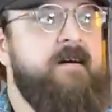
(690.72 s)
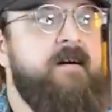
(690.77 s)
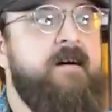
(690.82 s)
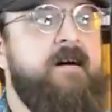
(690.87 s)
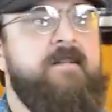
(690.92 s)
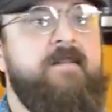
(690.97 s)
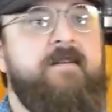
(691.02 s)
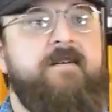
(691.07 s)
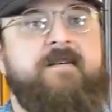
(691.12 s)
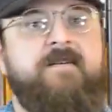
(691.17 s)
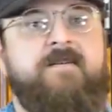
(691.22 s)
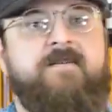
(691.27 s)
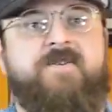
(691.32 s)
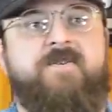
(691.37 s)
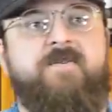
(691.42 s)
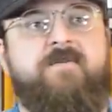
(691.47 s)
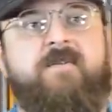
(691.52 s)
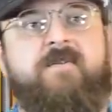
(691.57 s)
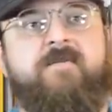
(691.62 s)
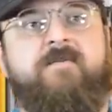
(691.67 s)
a little
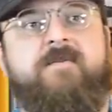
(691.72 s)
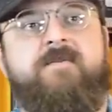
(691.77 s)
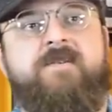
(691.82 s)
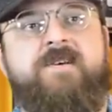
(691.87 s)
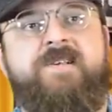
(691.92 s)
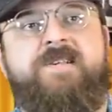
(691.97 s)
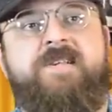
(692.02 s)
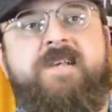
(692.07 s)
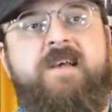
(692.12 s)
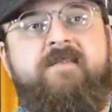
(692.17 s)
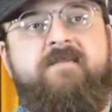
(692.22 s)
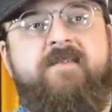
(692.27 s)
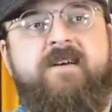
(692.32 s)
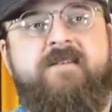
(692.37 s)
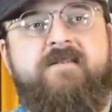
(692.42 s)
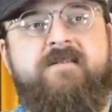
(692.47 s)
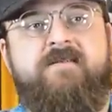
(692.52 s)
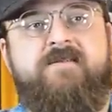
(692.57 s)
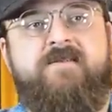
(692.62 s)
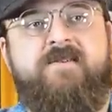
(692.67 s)
shorter. We're only
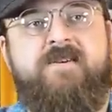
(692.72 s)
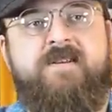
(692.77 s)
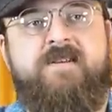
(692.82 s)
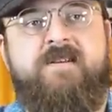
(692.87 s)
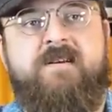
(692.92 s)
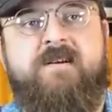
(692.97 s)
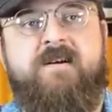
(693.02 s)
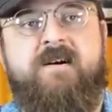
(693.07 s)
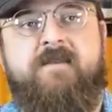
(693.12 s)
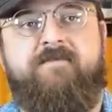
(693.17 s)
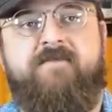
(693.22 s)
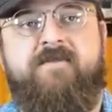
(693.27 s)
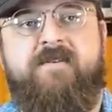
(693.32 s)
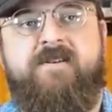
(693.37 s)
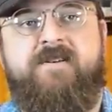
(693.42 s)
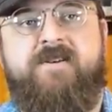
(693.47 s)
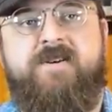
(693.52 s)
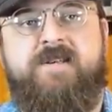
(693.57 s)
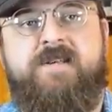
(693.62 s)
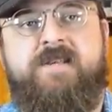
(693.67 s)
saving just a couple
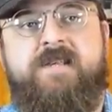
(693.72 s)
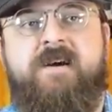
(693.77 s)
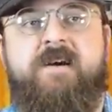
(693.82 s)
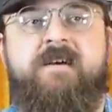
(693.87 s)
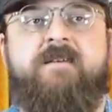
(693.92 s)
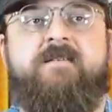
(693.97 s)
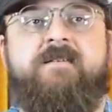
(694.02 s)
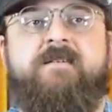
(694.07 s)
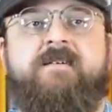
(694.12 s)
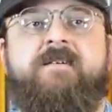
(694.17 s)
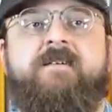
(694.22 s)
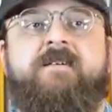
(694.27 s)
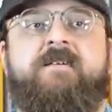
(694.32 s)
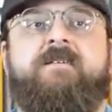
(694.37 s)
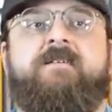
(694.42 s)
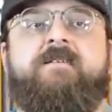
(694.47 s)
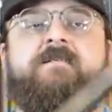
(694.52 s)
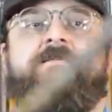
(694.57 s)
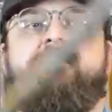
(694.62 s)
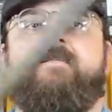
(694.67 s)
inches there.
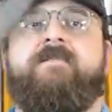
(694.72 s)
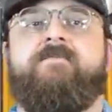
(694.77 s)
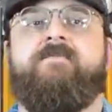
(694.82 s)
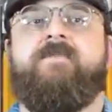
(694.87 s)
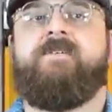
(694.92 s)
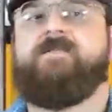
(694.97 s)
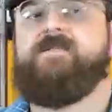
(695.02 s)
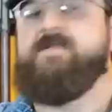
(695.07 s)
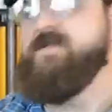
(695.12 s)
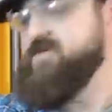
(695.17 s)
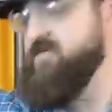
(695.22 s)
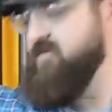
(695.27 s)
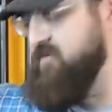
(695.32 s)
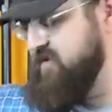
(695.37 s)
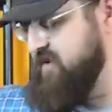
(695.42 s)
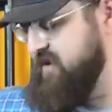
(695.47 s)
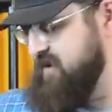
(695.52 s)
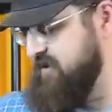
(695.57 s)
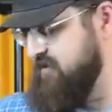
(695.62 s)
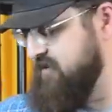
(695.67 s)
The Russians
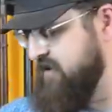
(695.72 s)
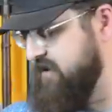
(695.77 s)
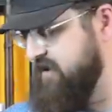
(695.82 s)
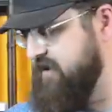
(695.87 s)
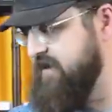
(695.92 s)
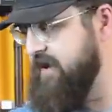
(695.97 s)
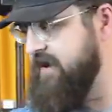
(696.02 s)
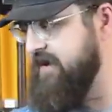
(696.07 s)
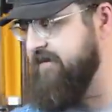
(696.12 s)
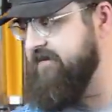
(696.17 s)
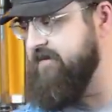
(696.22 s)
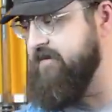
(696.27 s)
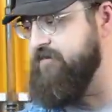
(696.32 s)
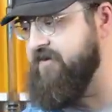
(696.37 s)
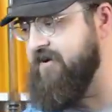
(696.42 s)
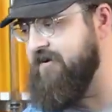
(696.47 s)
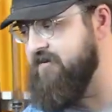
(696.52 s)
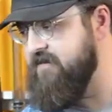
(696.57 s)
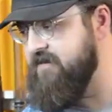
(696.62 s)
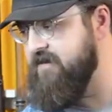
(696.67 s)
really wanted that extra
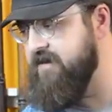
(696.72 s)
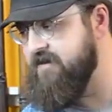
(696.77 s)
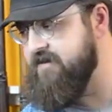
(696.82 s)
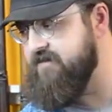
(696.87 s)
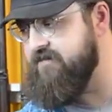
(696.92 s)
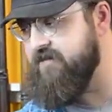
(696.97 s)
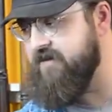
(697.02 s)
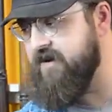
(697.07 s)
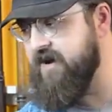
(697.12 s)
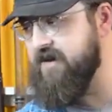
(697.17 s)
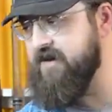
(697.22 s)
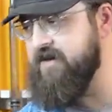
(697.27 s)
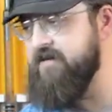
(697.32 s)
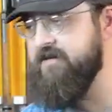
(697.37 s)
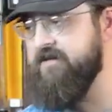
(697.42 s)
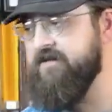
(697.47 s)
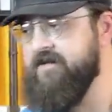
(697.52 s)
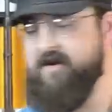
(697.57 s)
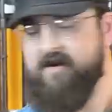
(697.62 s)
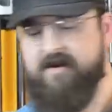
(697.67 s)
barrel length for
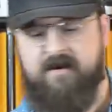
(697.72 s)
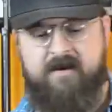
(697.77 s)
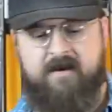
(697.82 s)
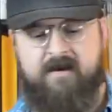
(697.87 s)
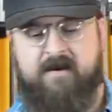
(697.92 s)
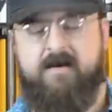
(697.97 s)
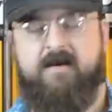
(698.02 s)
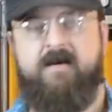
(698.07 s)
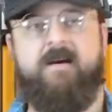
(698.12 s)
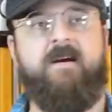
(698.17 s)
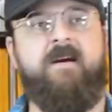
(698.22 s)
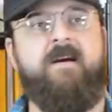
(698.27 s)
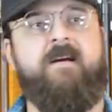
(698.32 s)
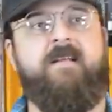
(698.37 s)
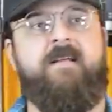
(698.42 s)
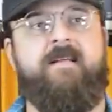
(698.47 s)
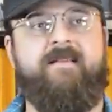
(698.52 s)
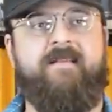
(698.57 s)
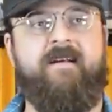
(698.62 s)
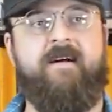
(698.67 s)
accuracy.
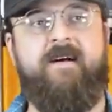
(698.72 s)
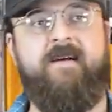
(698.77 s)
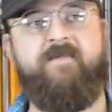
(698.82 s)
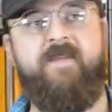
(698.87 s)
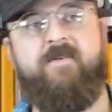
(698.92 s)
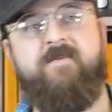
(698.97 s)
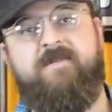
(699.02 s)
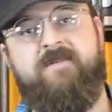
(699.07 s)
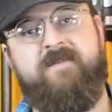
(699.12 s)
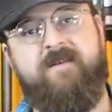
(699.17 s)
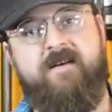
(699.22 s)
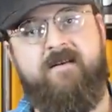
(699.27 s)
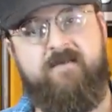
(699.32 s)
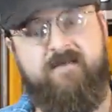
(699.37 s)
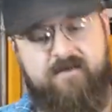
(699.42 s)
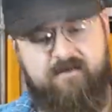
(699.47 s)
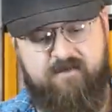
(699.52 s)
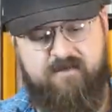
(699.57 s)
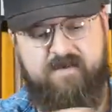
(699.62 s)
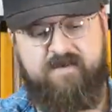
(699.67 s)
And at the time they were using,
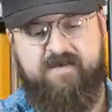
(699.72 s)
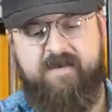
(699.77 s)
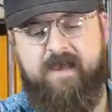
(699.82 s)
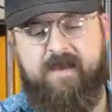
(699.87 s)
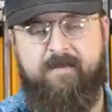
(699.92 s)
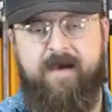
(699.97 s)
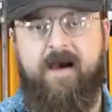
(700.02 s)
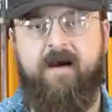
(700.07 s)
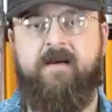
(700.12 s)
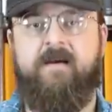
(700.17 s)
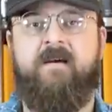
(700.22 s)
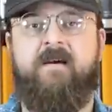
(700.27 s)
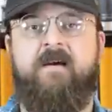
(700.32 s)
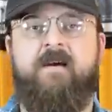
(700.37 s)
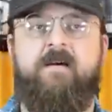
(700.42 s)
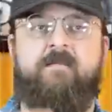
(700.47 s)
you know, when this came out,